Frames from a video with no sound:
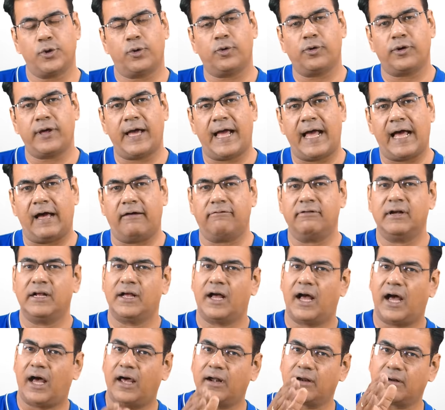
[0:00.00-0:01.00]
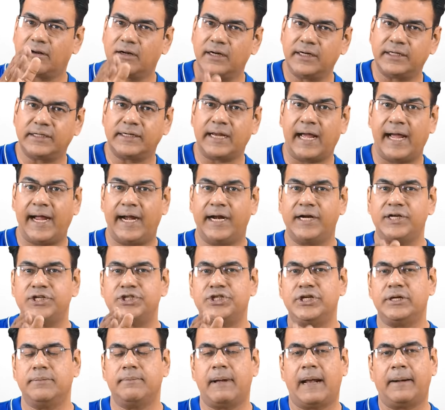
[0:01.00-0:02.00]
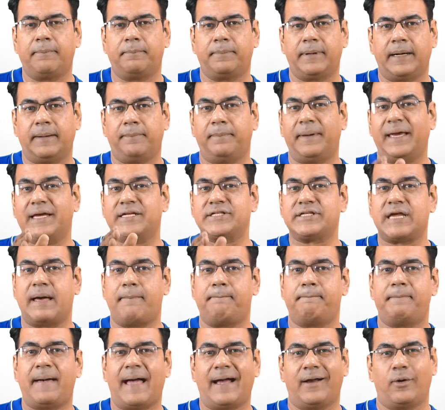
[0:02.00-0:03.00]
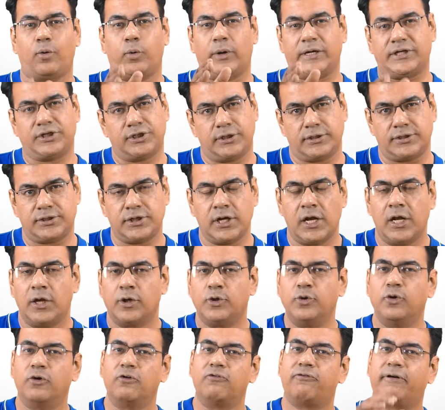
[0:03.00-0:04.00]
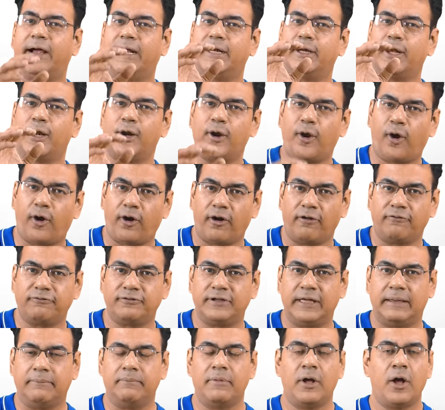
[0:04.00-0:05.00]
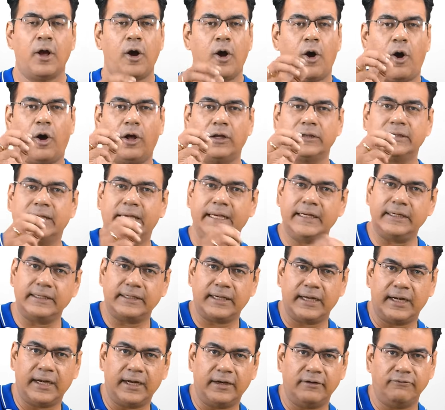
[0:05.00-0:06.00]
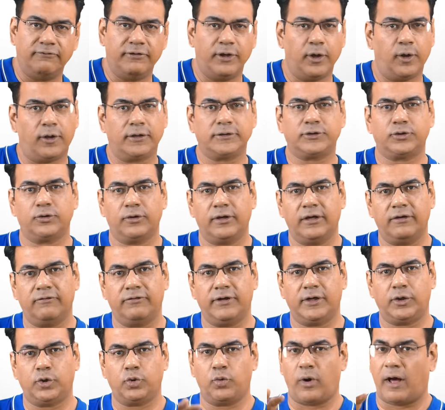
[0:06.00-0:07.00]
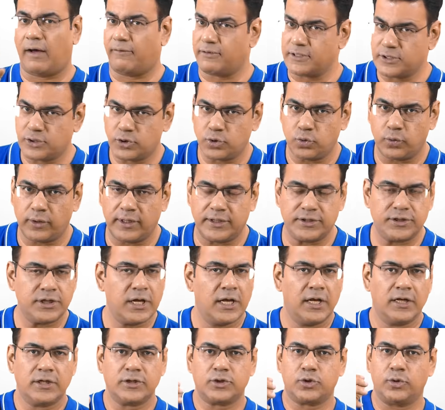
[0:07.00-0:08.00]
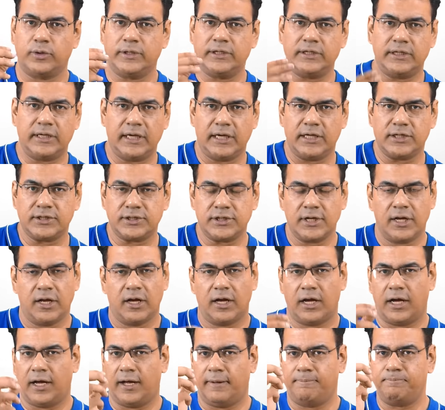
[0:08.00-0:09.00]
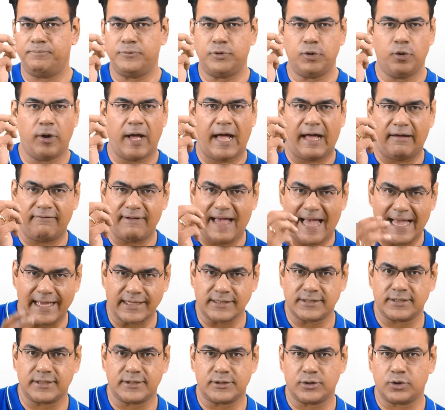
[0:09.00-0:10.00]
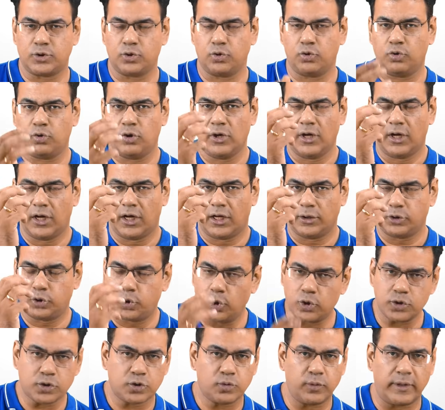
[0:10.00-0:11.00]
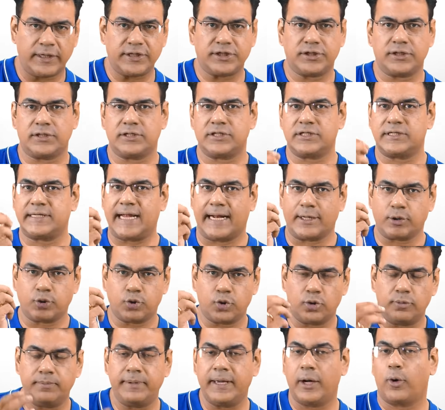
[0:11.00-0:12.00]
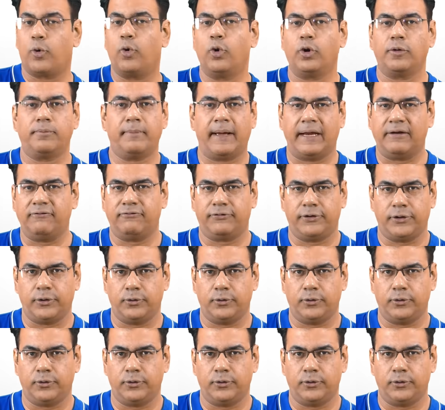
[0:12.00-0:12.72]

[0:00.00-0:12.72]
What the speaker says: you're going to have are retired GMAT prep exam pack questions. You will find a lot of them on the internet. We also give it to our students. So in case you have access to those questions, that should be a gold mine for